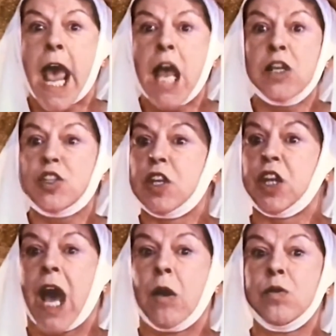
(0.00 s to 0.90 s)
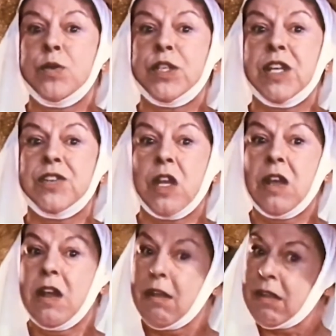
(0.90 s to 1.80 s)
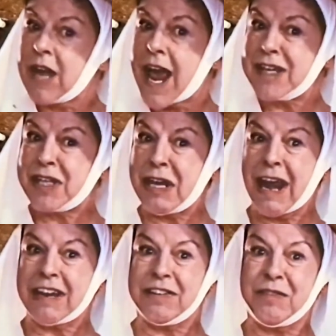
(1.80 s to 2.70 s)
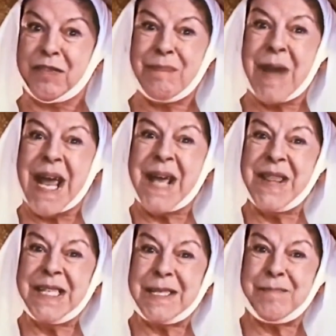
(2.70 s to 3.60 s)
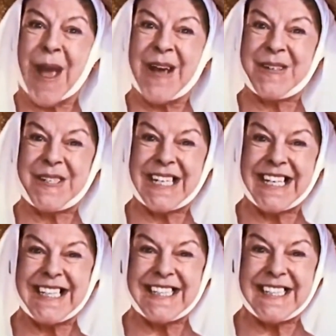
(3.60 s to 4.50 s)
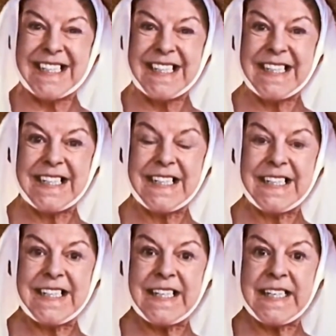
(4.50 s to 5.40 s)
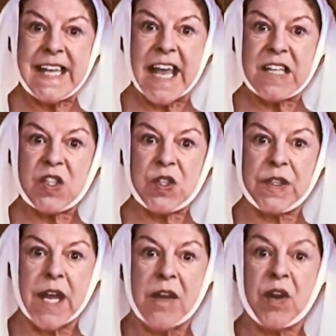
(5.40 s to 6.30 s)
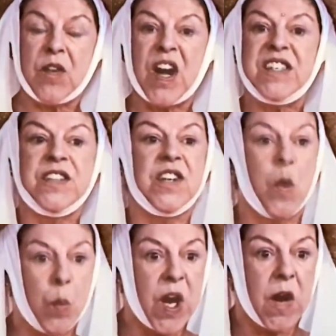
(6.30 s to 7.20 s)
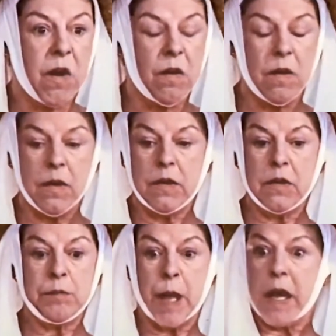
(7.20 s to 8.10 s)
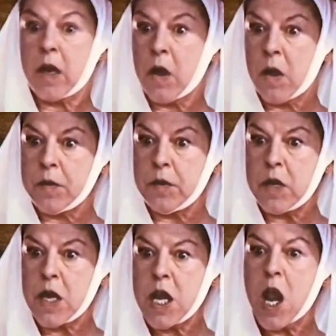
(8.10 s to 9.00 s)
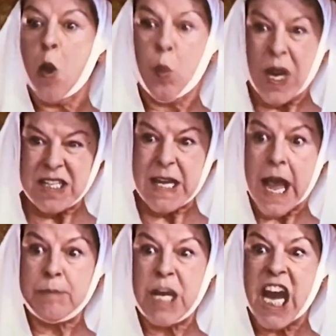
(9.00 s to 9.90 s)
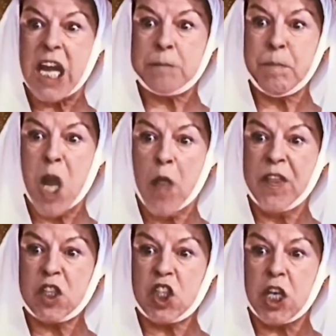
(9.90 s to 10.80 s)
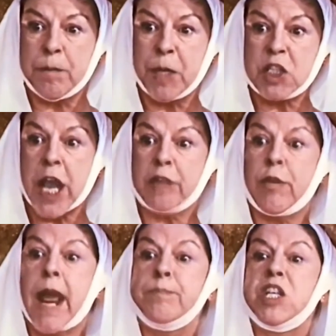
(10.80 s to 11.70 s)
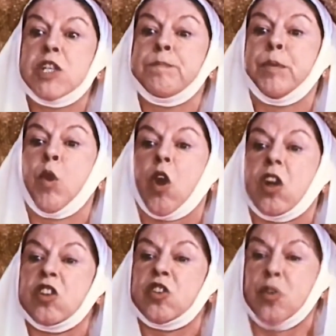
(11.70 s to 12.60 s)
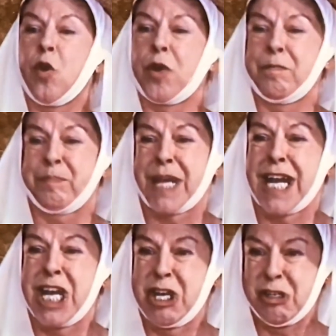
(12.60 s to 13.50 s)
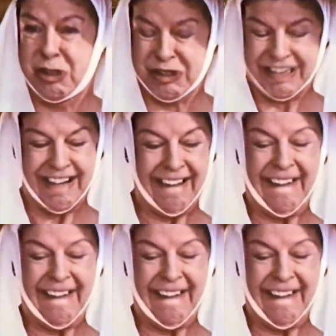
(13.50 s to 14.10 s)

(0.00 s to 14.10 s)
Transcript: lands, and houses that I'd collected from my other spouses. This action I regretted in a week. By God. One time he hit me on the cheek because I grabbed his book and tore a page.